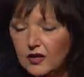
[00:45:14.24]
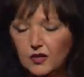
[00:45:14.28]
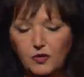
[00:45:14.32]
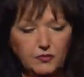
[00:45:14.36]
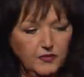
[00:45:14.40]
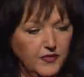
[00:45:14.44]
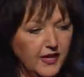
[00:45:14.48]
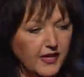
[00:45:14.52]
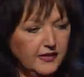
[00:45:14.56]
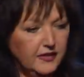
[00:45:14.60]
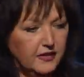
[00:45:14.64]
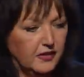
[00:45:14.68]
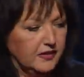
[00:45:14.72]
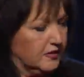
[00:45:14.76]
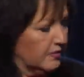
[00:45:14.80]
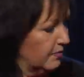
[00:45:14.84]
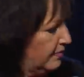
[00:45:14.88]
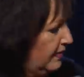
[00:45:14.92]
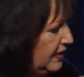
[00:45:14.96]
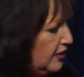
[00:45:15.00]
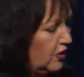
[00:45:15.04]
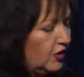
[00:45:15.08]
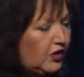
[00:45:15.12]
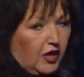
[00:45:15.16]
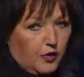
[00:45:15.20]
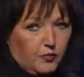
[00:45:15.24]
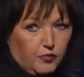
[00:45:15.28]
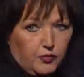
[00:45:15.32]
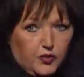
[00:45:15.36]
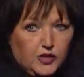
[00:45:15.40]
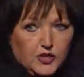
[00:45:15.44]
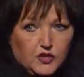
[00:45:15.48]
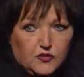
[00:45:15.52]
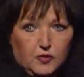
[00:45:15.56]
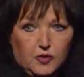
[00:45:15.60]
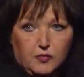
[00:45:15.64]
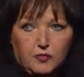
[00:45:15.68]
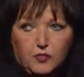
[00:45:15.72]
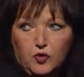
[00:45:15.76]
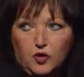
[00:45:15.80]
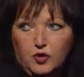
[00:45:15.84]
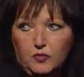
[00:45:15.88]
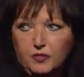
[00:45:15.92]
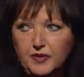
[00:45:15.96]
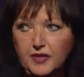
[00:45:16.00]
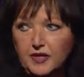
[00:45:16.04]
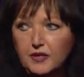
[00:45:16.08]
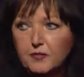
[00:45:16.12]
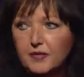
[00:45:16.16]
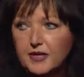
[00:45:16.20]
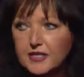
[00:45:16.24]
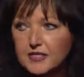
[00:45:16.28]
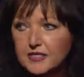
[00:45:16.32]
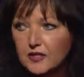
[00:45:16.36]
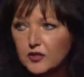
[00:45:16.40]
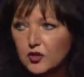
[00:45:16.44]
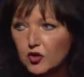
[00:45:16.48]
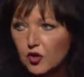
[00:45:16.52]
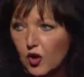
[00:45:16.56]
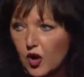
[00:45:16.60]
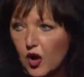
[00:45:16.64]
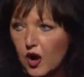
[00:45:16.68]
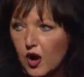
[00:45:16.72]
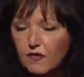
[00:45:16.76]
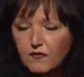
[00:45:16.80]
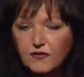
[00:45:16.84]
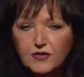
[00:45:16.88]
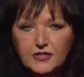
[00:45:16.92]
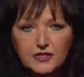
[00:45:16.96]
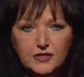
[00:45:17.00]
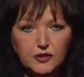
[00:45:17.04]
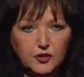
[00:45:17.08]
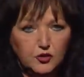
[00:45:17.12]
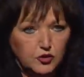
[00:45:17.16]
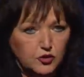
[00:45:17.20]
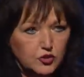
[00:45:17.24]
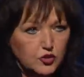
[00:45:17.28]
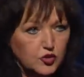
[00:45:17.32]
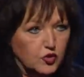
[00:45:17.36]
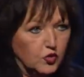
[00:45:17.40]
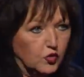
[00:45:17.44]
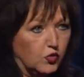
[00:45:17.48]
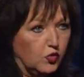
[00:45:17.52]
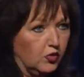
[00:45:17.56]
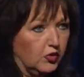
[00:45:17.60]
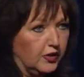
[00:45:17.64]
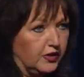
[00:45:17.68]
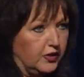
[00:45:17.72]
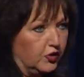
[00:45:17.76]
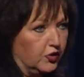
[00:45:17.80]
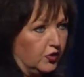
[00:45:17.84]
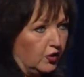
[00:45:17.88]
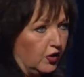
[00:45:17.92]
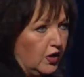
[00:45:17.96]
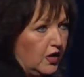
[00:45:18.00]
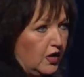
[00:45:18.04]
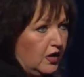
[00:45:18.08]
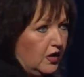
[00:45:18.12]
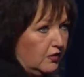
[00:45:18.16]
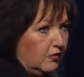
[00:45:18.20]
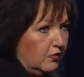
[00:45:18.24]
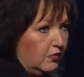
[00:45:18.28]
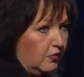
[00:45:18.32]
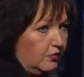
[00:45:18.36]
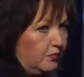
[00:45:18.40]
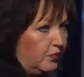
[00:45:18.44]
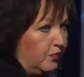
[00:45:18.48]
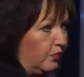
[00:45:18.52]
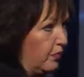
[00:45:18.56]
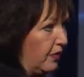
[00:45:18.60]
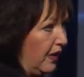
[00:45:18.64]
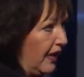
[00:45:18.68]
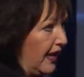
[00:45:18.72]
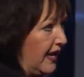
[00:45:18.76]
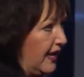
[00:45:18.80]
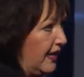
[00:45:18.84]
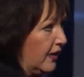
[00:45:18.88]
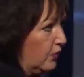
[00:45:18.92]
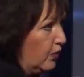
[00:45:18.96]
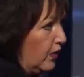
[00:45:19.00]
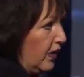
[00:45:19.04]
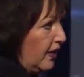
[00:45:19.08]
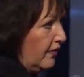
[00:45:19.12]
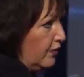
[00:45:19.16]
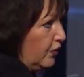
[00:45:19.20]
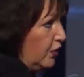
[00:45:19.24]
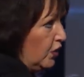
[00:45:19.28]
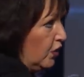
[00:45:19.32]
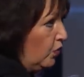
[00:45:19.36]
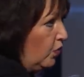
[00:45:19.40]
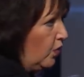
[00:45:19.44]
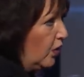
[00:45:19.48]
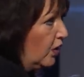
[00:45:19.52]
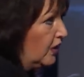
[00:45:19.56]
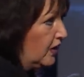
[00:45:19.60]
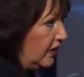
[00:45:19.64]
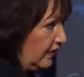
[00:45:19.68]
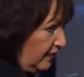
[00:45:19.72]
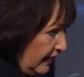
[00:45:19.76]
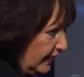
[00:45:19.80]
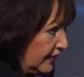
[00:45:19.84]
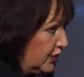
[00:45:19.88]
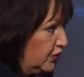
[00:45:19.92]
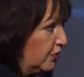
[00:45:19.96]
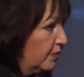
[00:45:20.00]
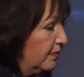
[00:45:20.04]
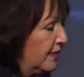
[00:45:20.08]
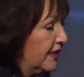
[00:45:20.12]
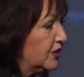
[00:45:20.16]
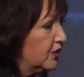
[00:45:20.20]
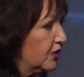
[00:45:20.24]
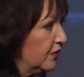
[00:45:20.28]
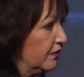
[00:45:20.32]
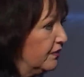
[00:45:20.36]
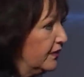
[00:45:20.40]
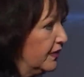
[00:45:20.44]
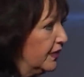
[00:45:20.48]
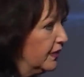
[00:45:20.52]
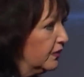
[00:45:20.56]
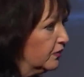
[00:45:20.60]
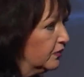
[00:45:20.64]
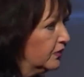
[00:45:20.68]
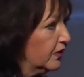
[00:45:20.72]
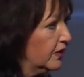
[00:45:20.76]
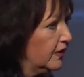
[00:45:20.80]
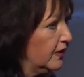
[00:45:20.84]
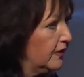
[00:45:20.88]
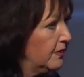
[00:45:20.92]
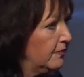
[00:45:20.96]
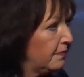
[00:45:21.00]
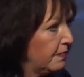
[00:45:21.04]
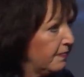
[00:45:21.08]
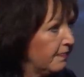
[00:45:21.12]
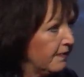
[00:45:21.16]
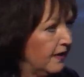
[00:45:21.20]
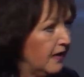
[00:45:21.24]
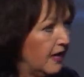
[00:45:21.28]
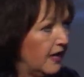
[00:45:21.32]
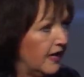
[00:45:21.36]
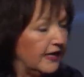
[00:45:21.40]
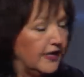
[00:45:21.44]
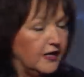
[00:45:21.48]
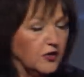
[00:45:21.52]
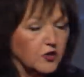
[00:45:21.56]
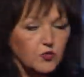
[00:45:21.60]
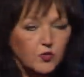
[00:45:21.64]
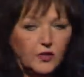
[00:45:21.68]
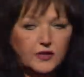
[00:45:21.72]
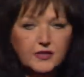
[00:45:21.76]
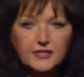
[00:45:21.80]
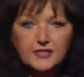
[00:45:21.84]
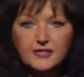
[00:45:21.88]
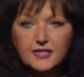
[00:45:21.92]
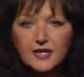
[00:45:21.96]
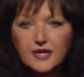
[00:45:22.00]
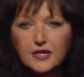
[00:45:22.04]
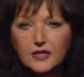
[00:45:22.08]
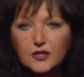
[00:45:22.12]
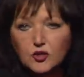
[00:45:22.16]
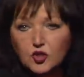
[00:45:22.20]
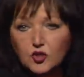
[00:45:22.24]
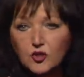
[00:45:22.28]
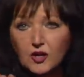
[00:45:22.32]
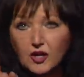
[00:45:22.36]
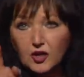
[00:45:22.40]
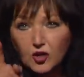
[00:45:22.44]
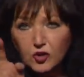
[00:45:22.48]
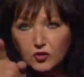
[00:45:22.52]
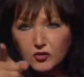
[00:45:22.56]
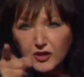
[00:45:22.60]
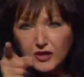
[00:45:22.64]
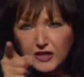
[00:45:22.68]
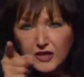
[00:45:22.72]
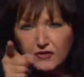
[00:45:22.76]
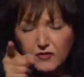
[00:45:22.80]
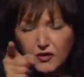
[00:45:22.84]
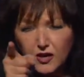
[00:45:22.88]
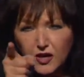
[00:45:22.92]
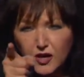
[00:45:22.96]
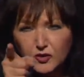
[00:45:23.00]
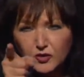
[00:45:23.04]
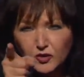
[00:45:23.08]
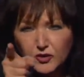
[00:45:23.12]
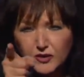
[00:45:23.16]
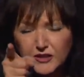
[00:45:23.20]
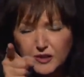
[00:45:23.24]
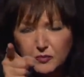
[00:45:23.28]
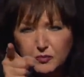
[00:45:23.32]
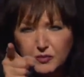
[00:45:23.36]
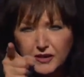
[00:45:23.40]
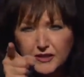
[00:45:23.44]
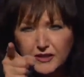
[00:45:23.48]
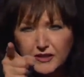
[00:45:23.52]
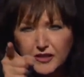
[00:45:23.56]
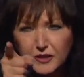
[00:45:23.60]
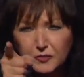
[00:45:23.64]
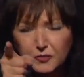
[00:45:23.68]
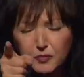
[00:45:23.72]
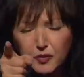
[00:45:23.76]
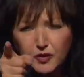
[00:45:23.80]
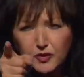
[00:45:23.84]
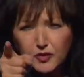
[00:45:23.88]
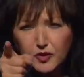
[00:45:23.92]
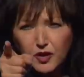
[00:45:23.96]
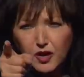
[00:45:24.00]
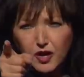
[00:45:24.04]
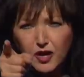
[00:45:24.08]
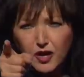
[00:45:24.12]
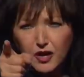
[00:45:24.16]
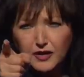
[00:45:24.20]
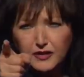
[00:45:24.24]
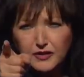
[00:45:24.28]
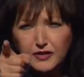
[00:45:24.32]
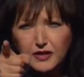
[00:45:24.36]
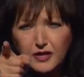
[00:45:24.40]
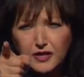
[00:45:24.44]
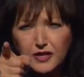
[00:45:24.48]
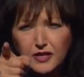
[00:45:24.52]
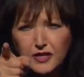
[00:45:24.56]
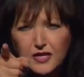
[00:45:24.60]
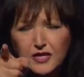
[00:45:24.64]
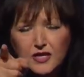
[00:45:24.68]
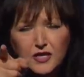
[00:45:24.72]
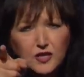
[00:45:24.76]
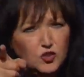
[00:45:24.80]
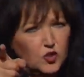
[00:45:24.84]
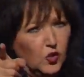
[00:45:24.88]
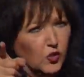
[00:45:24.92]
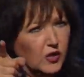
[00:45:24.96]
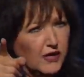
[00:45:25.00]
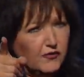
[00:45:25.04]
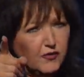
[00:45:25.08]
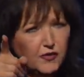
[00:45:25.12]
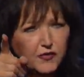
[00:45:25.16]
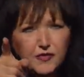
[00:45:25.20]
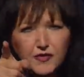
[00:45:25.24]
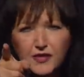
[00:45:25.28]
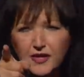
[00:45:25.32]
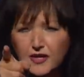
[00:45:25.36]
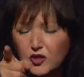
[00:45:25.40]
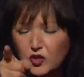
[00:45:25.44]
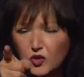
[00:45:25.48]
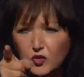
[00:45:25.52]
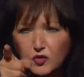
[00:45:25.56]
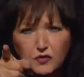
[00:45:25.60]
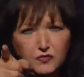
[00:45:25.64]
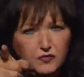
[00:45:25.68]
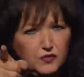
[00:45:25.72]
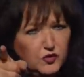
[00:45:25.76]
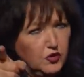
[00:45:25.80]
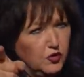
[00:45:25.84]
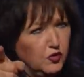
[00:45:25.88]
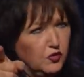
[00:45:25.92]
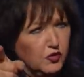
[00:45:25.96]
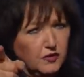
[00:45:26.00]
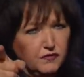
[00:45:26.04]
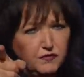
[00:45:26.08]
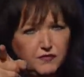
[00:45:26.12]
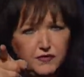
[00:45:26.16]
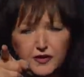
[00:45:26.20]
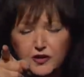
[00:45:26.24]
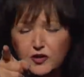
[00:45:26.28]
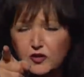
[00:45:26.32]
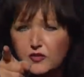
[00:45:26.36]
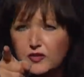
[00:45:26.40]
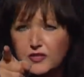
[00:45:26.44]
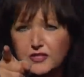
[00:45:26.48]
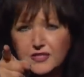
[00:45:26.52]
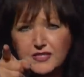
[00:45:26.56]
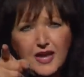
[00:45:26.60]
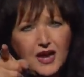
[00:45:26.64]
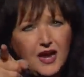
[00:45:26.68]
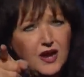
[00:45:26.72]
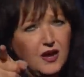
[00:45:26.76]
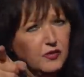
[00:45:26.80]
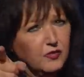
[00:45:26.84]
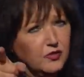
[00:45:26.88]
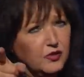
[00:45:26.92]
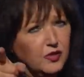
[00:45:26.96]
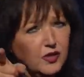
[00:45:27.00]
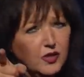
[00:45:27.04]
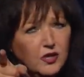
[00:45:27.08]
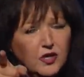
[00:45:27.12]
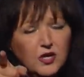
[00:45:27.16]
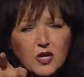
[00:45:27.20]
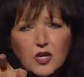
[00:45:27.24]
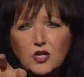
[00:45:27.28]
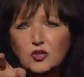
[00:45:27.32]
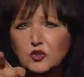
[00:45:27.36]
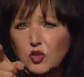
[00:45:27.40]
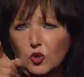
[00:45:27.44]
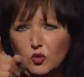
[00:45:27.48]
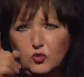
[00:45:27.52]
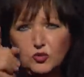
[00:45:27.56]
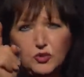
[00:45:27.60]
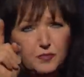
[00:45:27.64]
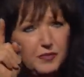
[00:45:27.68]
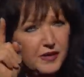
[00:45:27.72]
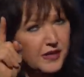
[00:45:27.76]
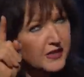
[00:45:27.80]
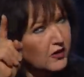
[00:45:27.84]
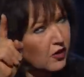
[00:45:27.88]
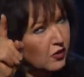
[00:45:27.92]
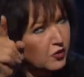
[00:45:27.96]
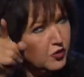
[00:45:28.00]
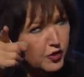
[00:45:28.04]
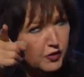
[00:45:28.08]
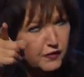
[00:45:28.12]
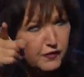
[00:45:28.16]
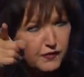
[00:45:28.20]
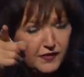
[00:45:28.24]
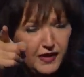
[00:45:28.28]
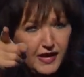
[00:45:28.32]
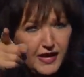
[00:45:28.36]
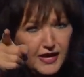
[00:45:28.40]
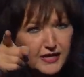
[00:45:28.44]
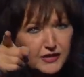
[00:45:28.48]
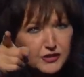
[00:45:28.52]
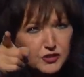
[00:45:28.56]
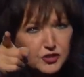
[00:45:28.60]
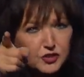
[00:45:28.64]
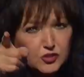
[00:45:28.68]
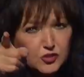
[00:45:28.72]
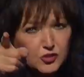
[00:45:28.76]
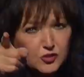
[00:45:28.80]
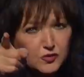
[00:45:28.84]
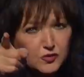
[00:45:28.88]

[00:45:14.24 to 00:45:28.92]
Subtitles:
That doesn't mean you got to preach from a pulpit. It means in your office, in your school, in your plant, wherever you're working, that's your mission field. And here's what he said. You got to learn to live utterly dependent upon God. Don't ever think you can figure this out. Don't depend on your flesh.